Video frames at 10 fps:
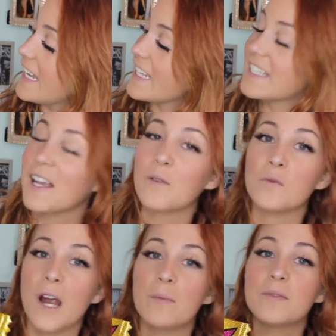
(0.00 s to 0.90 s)
It's a
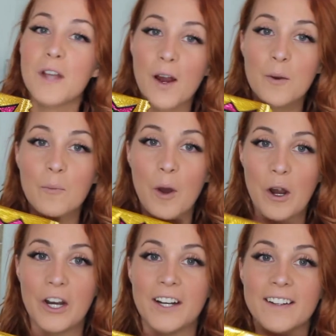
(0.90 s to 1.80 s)
Reptar
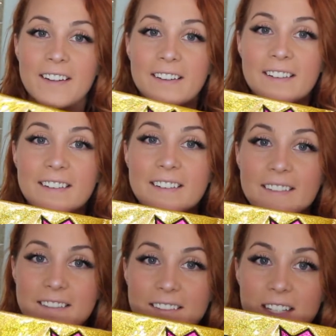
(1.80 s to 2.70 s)
bar
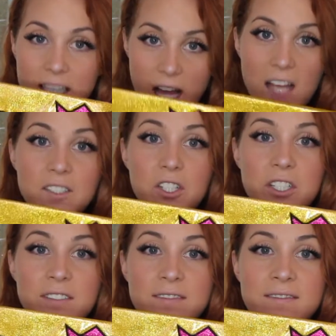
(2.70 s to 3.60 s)

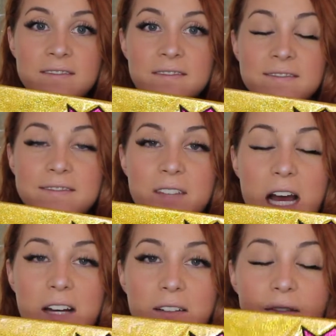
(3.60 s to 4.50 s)
clutch
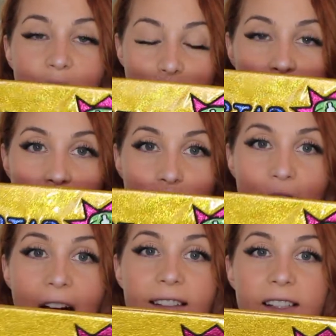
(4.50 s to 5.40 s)
from
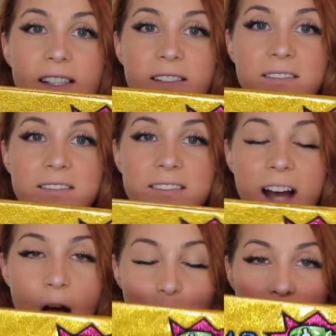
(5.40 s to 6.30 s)
Rugrats.
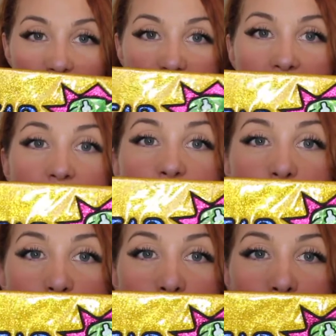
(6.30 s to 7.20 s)
A Reptar
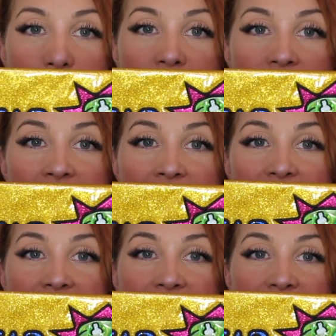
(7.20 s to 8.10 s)
bar
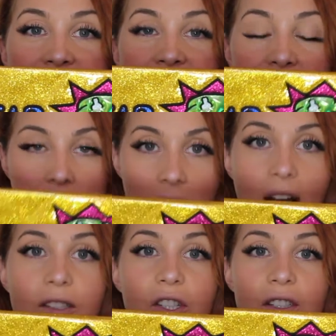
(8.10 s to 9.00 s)

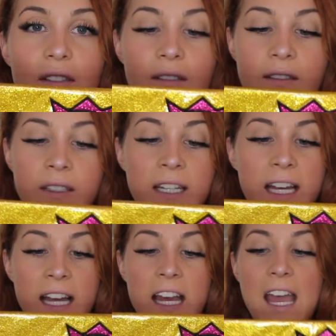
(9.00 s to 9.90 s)
clutch.
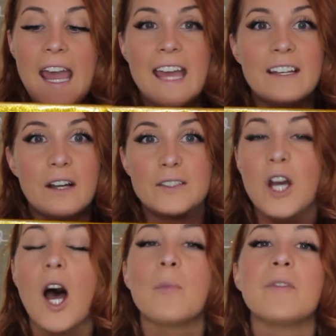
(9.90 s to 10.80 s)
And on
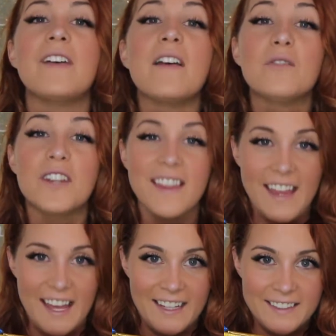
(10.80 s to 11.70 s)
top of
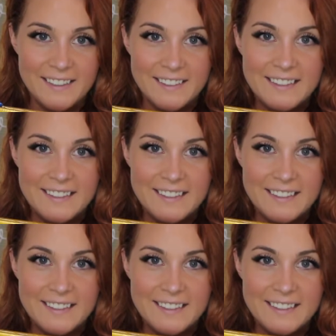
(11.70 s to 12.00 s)
everything,